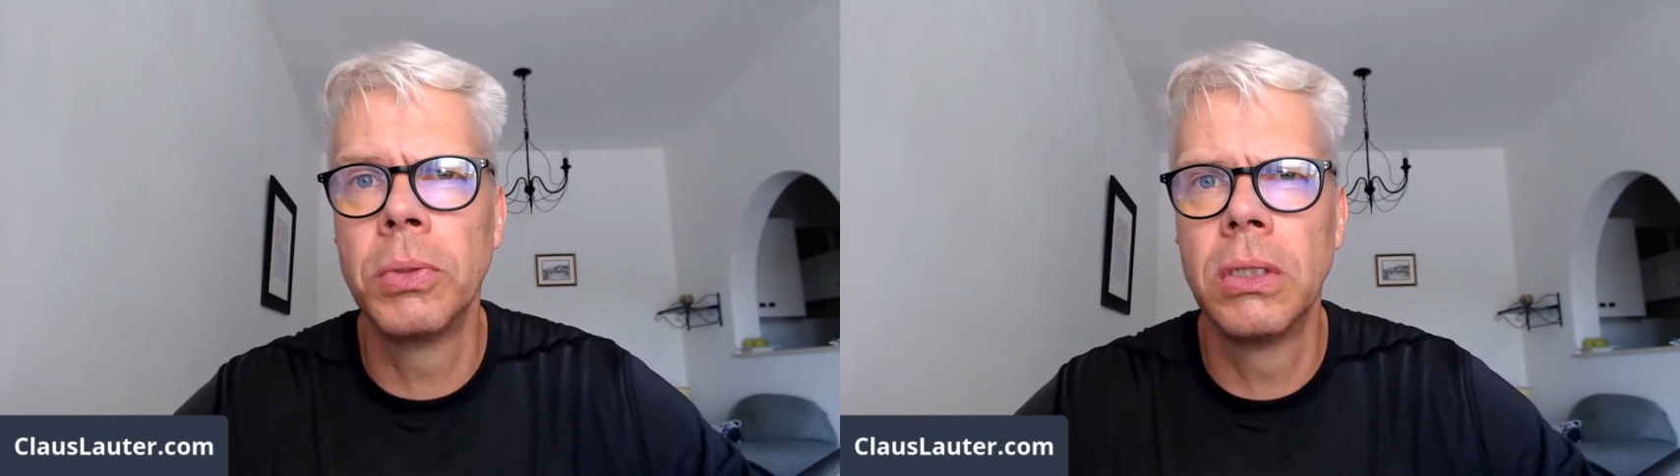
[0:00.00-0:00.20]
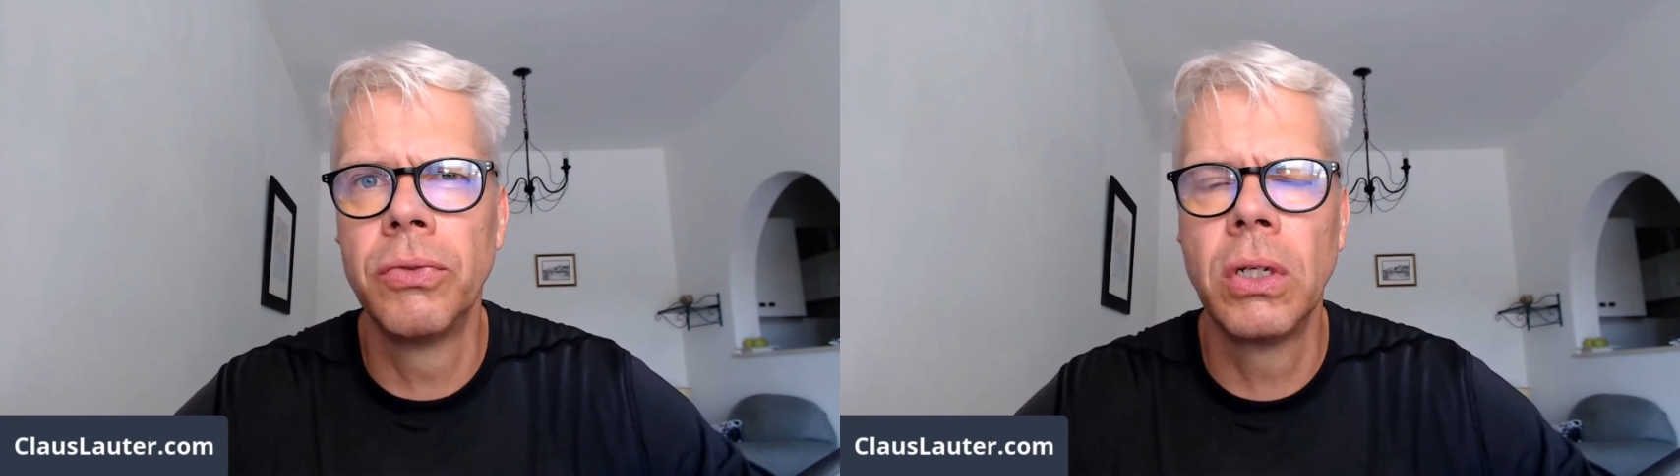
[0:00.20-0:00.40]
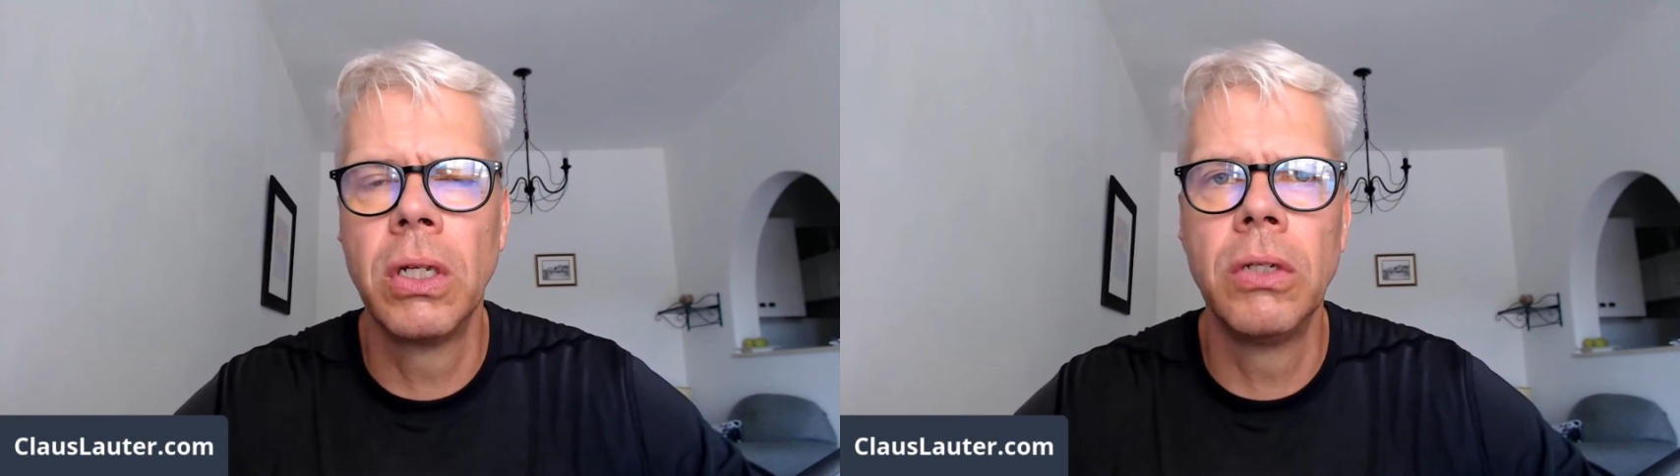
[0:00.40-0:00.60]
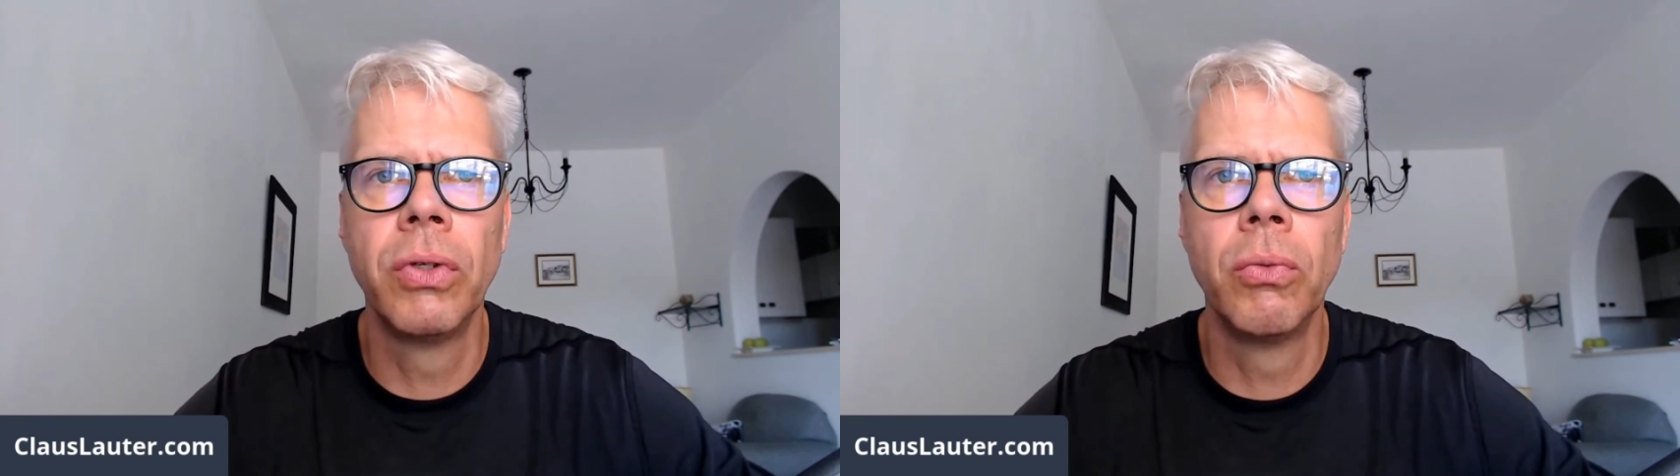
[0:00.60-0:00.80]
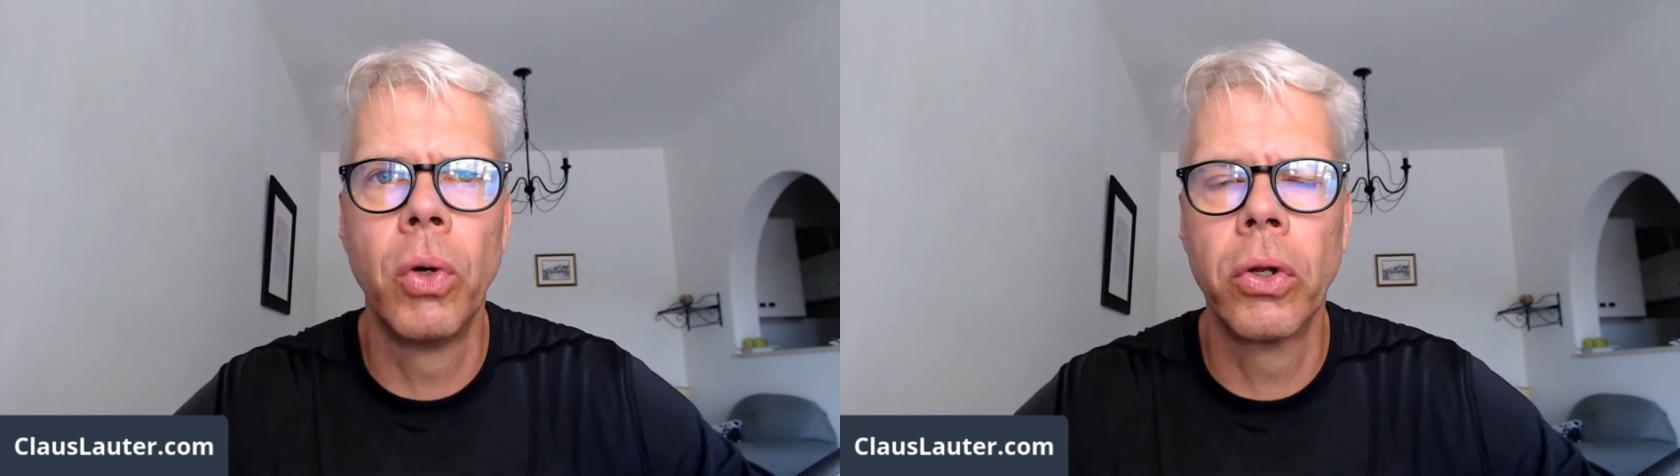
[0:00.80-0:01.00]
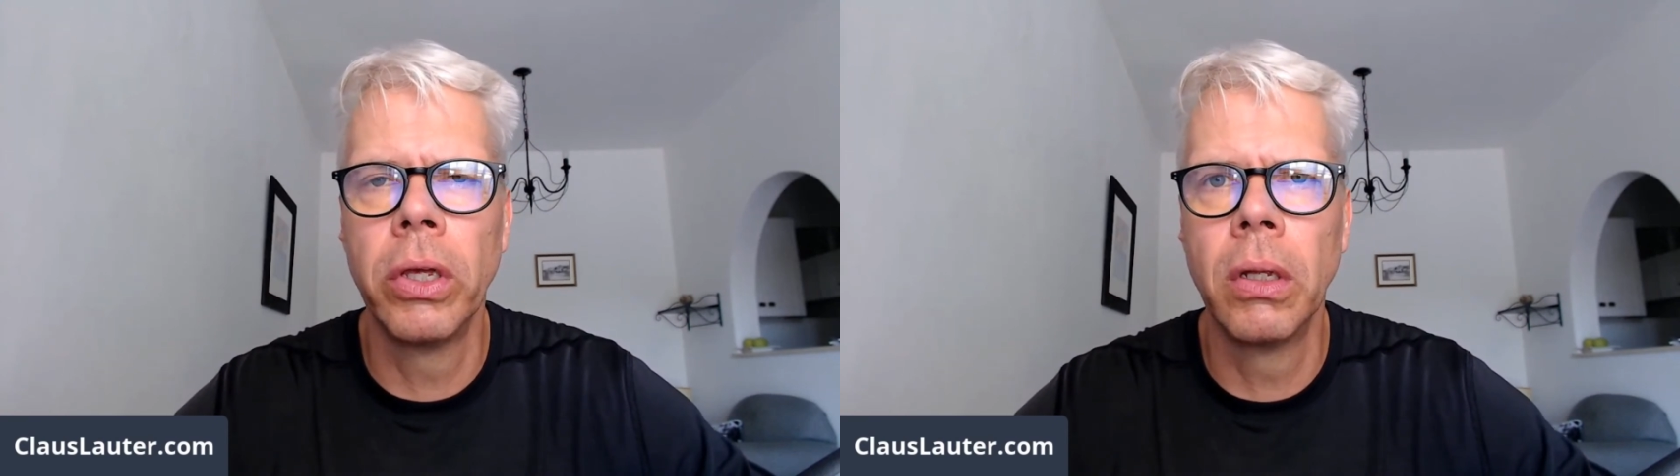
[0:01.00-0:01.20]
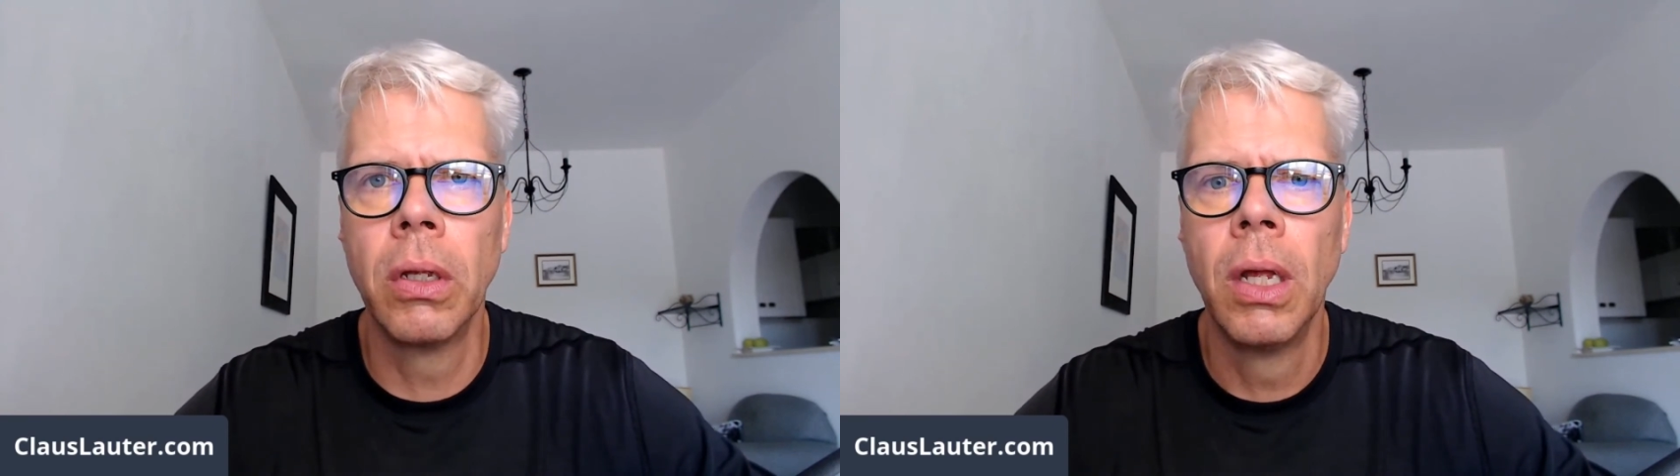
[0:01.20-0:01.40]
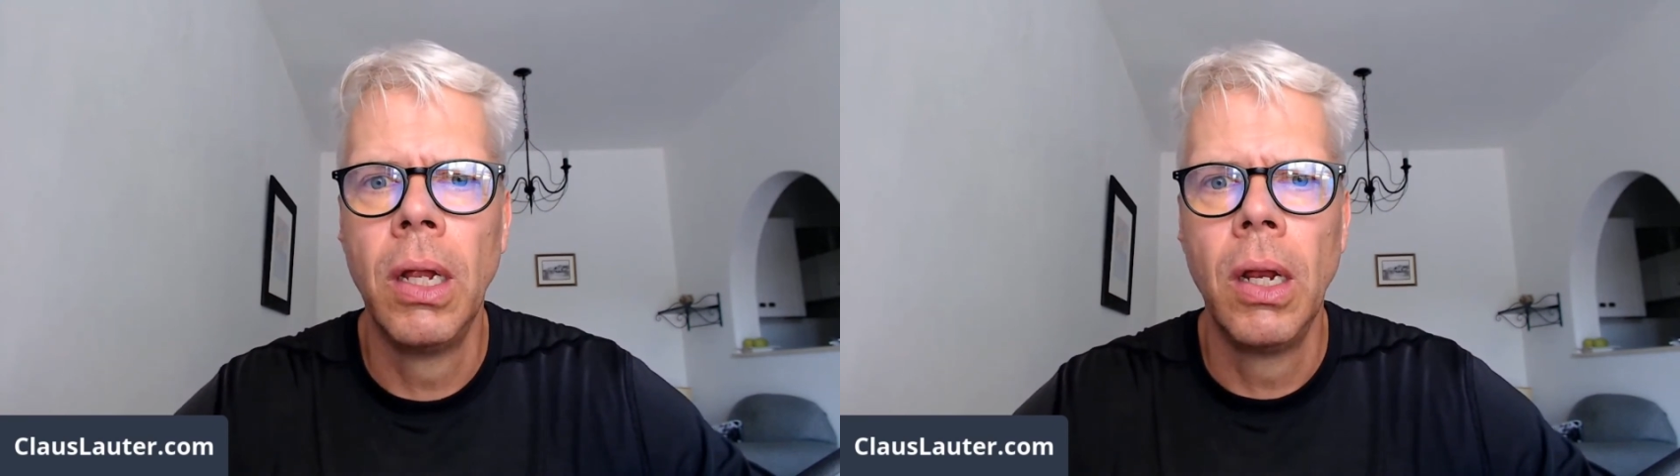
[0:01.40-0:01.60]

specifically if you're working